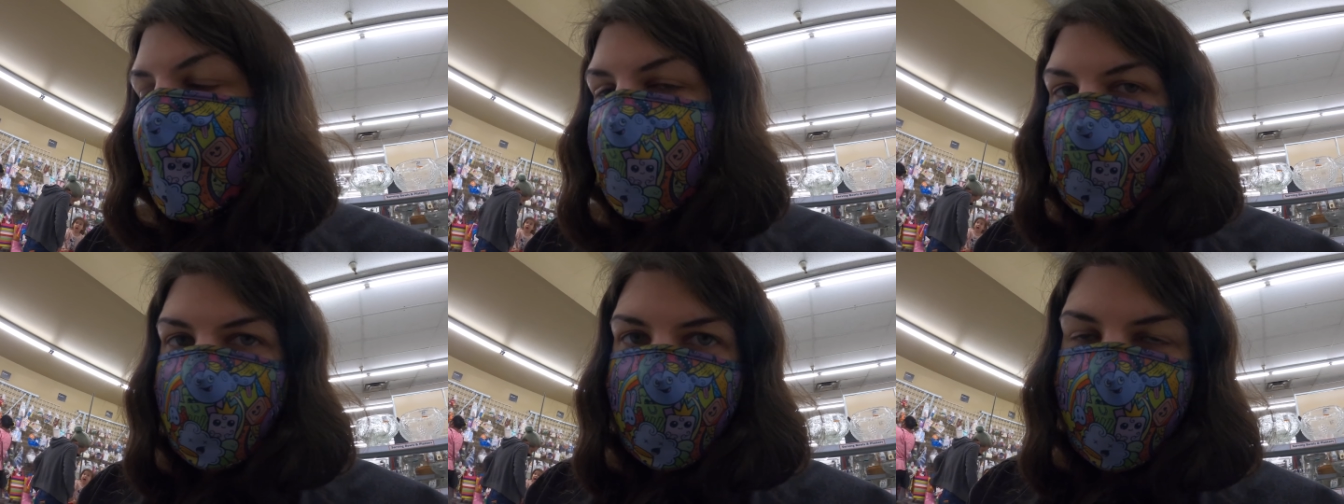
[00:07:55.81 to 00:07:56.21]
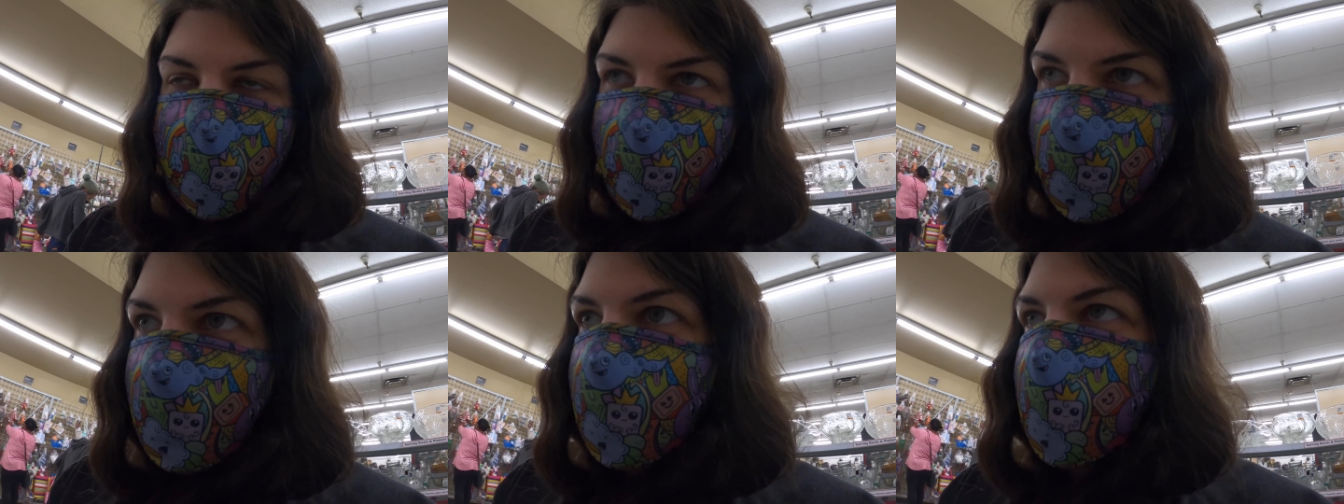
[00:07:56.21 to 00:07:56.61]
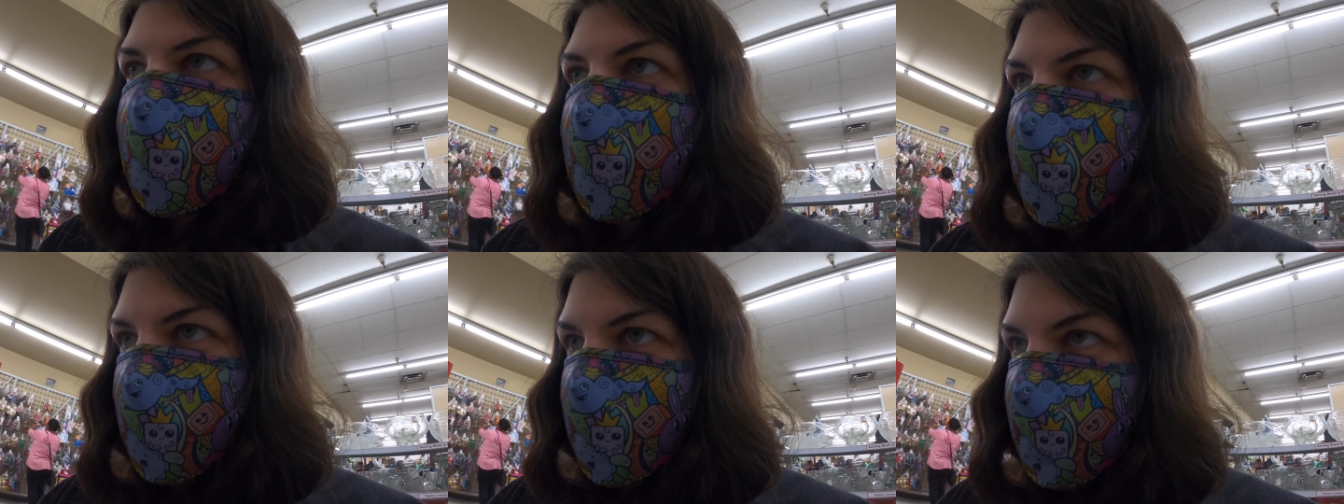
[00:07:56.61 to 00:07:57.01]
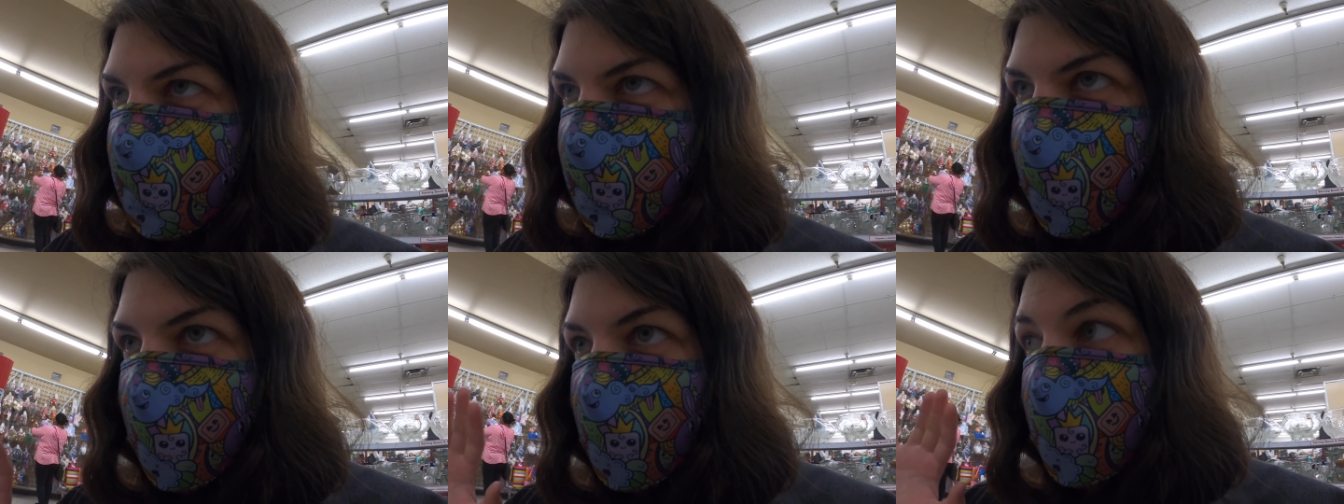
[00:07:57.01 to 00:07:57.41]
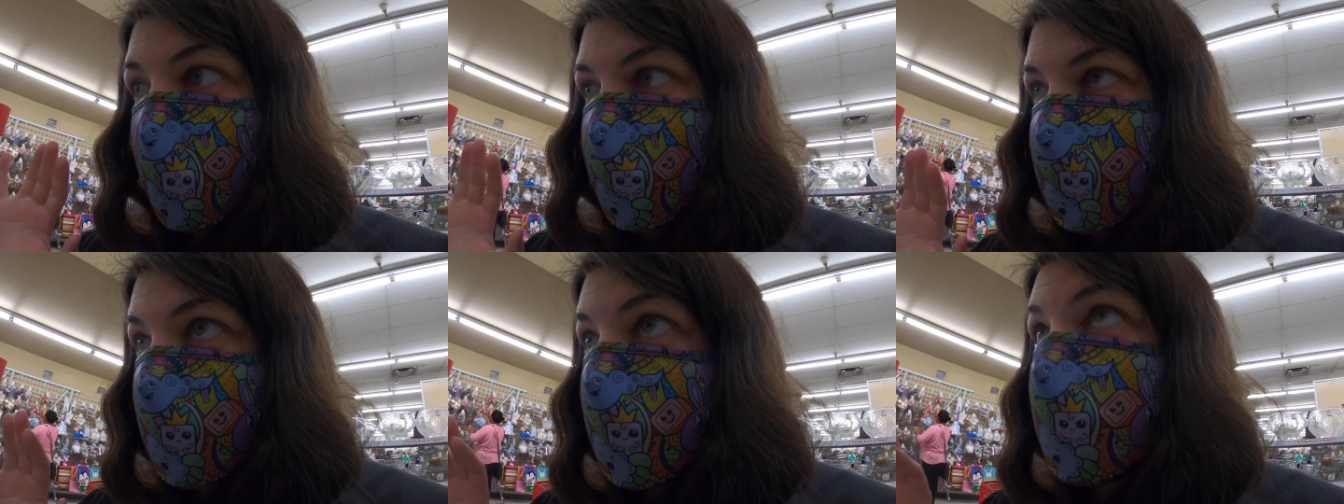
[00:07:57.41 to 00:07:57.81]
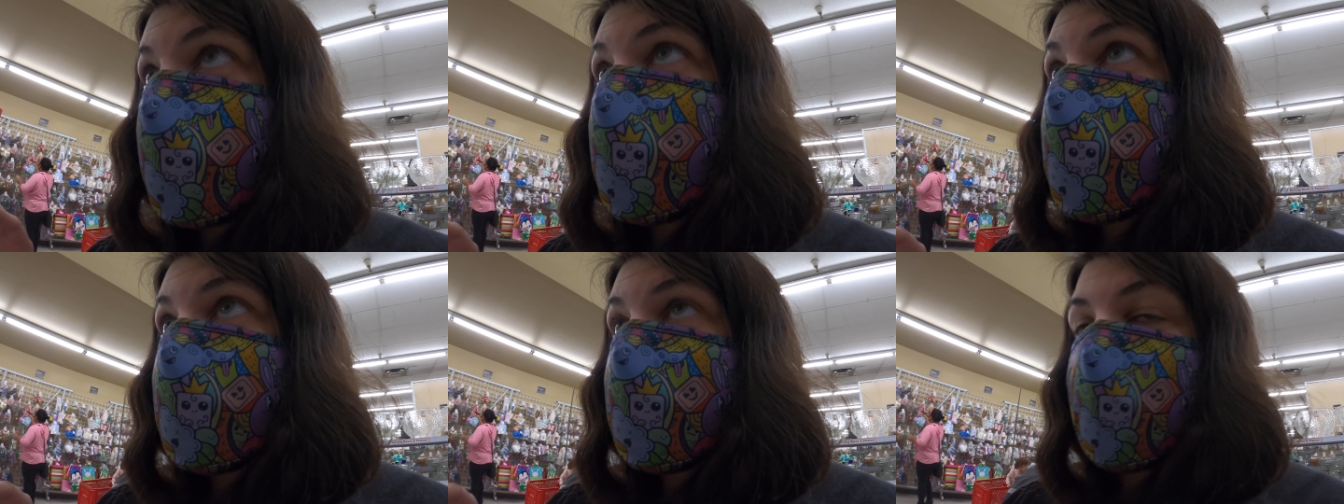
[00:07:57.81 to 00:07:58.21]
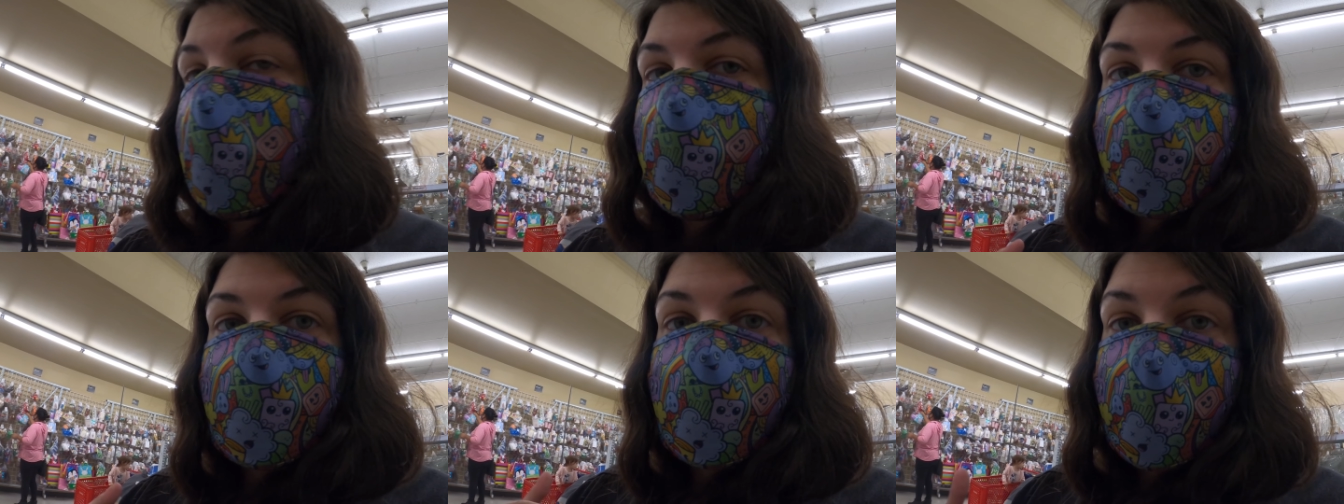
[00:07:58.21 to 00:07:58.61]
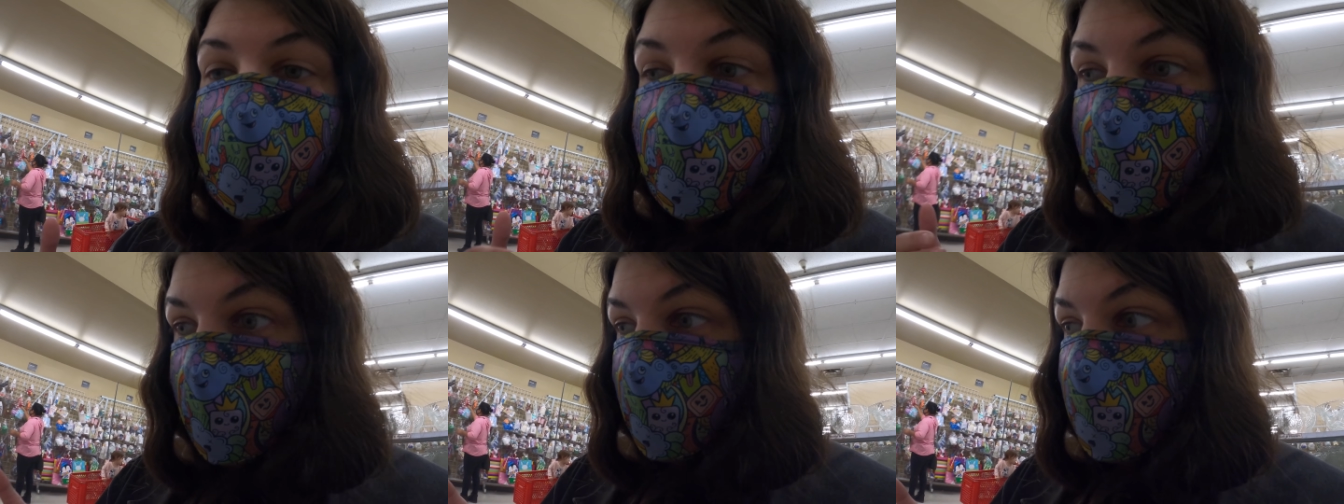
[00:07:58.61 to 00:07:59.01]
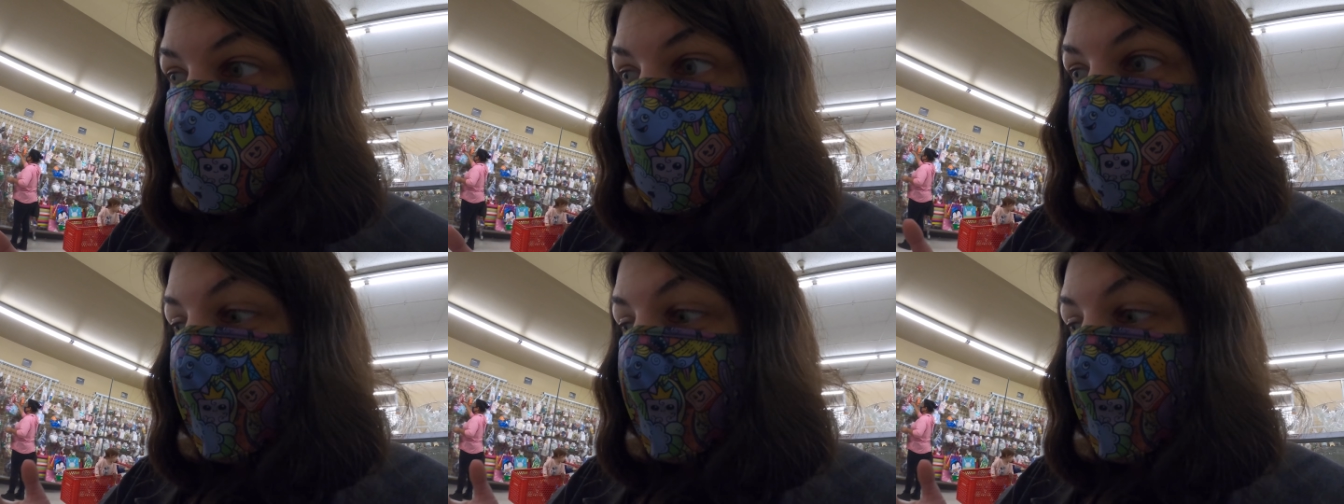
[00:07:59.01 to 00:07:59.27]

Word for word: It's got a turquoise kind of base to it, so people really love